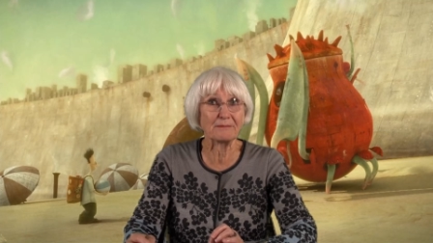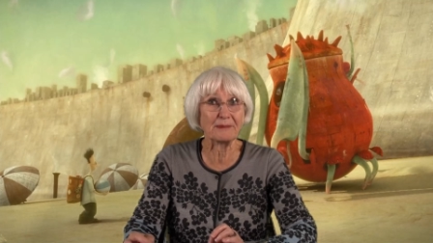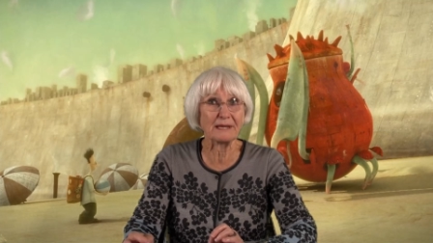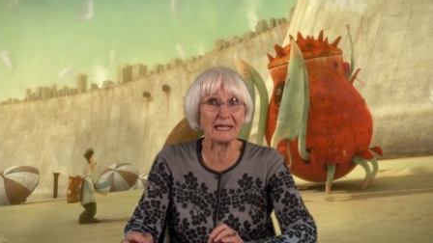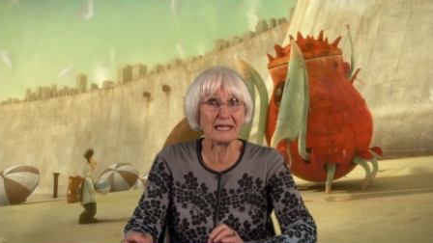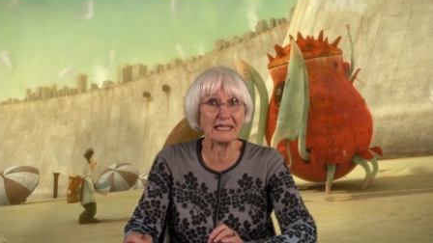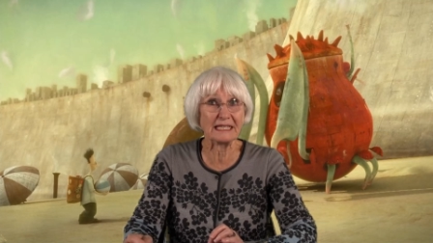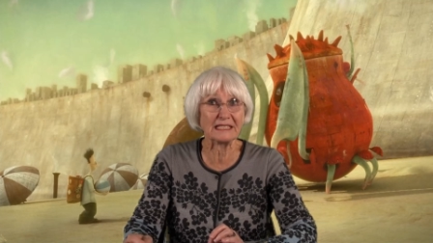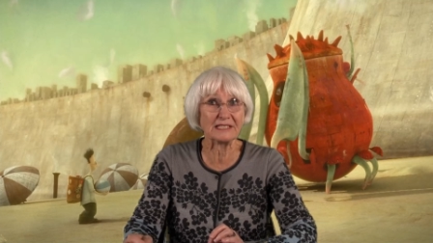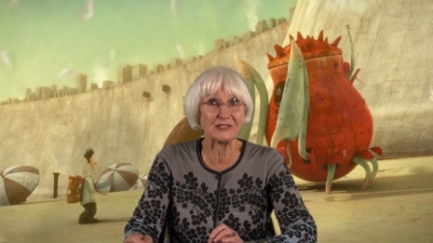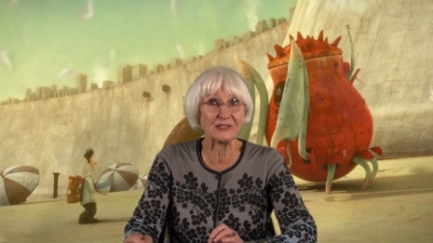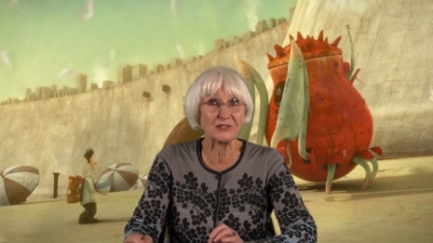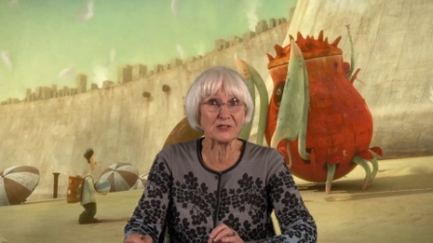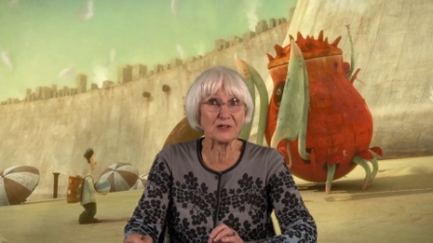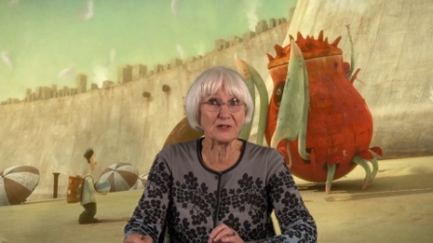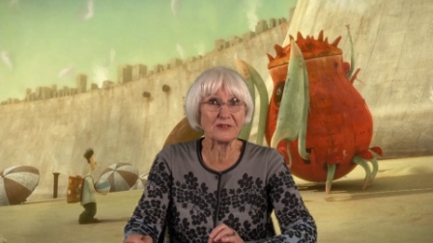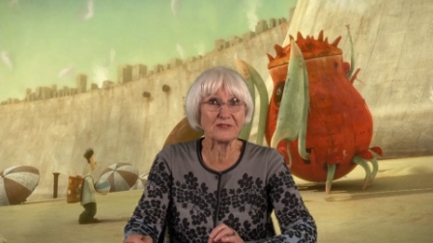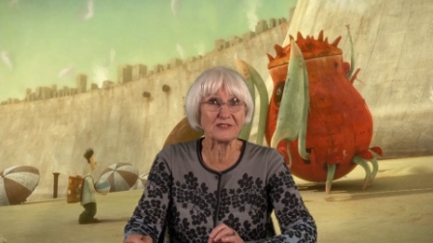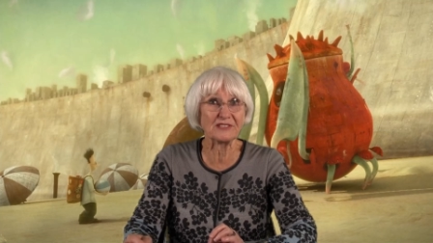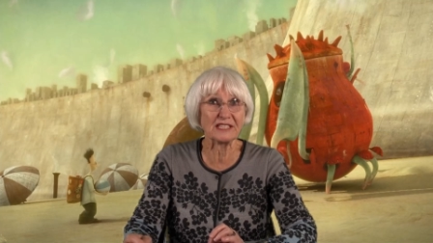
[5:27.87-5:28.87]
Pete
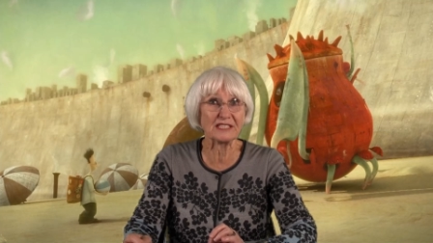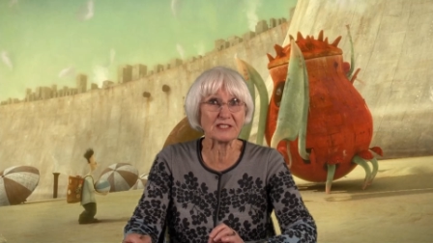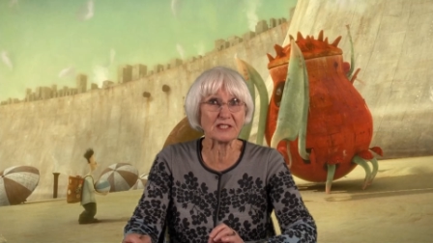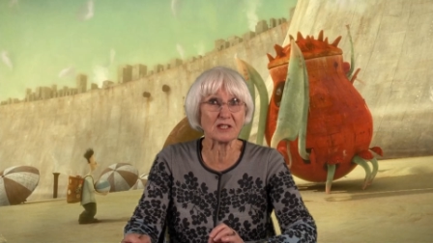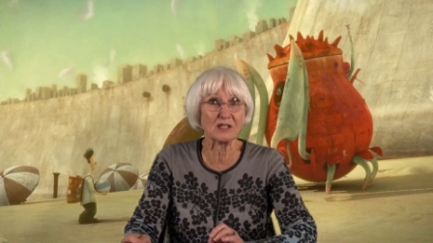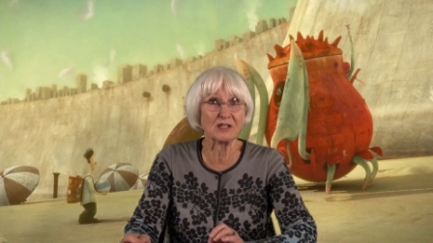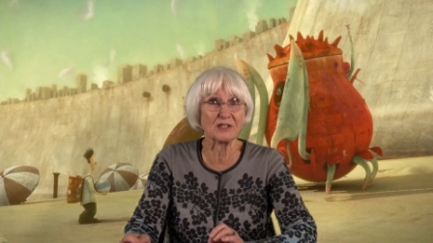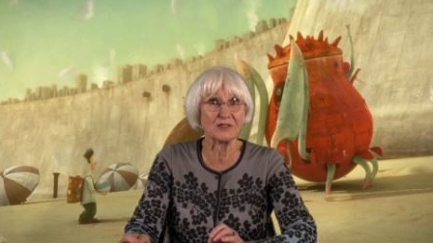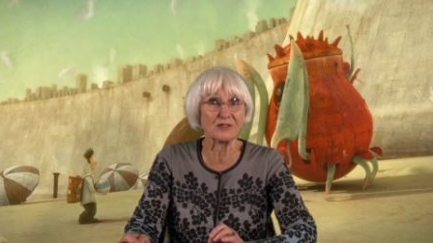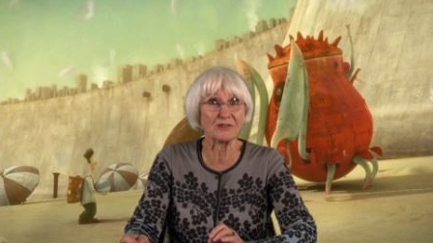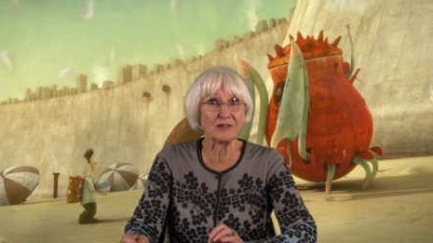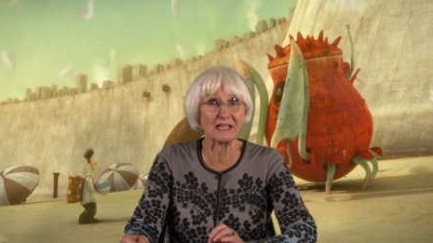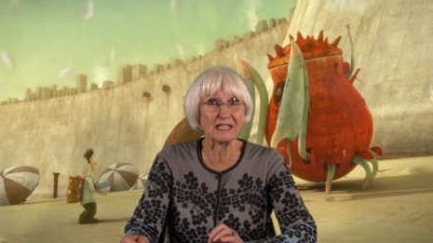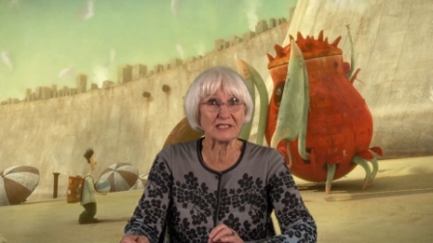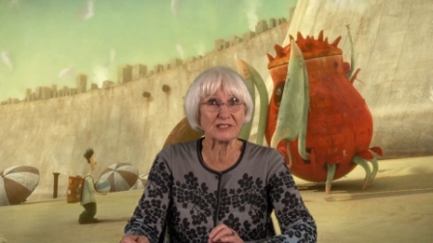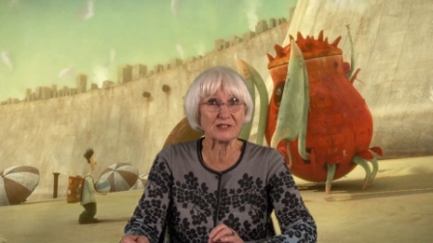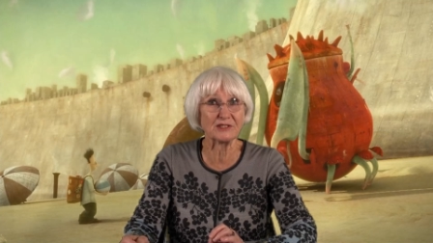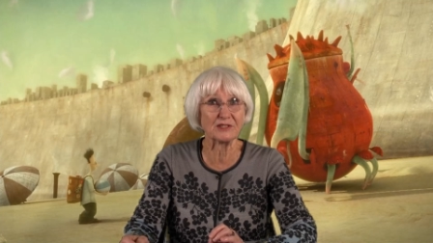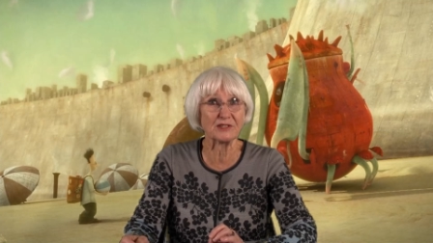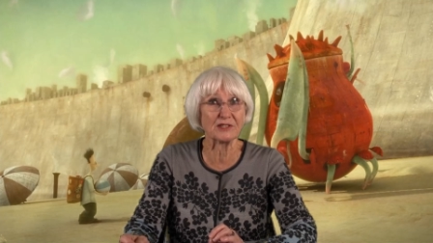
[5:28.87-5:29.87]
serves as a
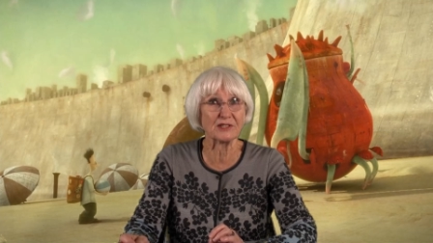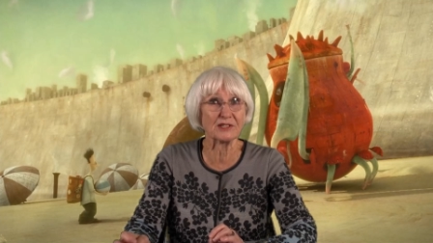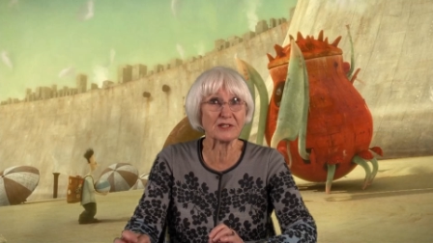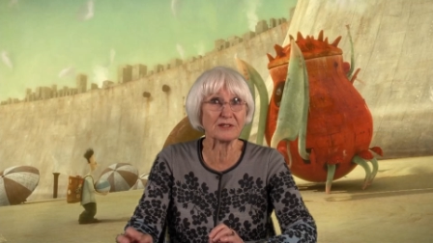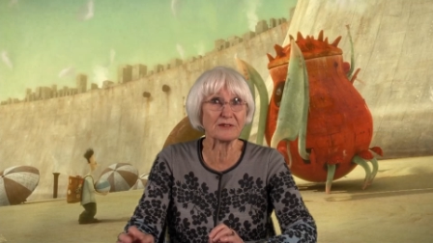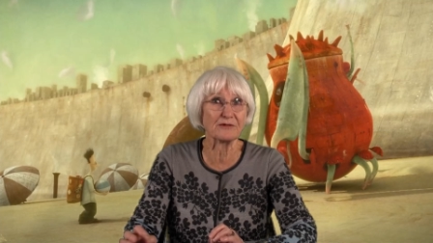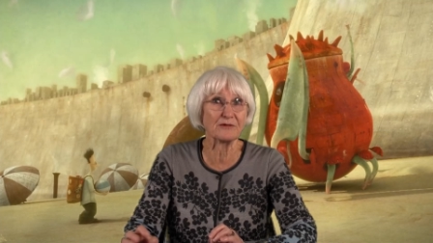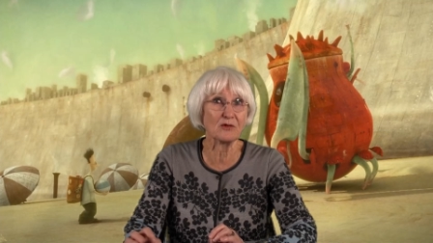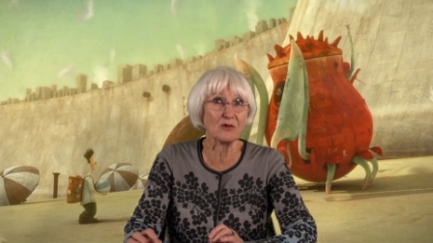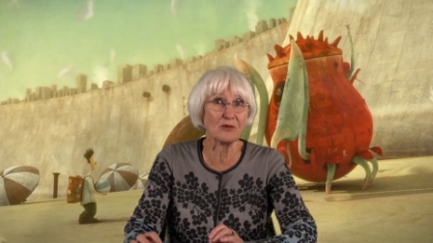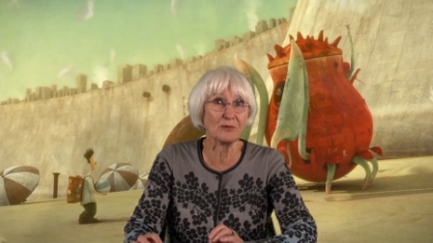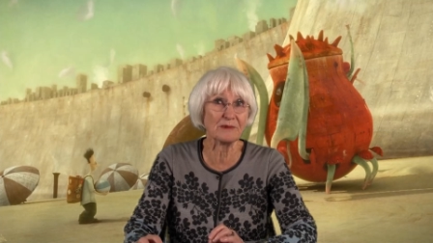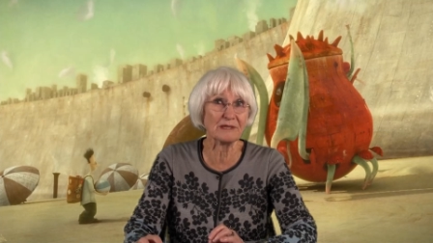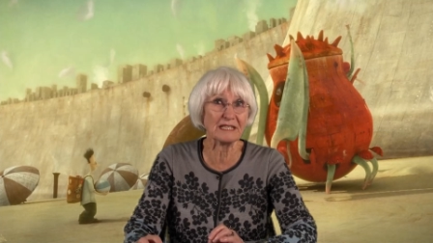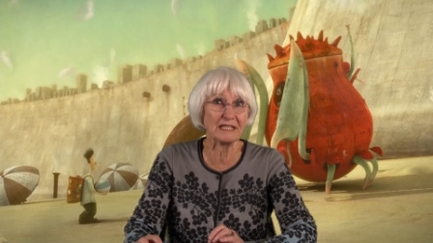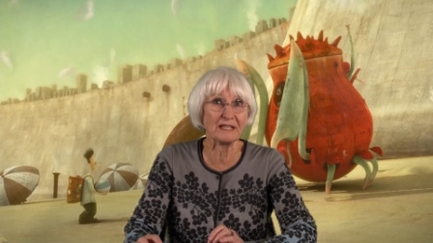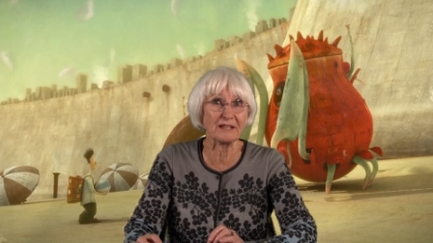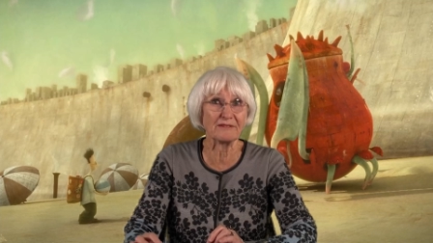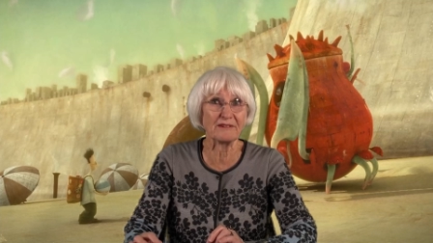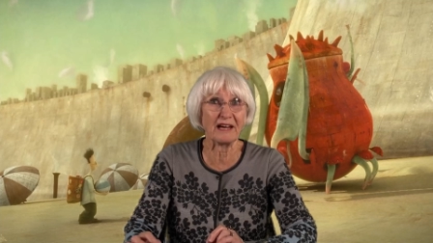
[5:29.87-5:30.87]
contrast to the
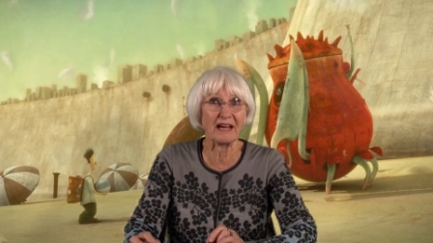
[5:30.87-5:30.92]
conformity of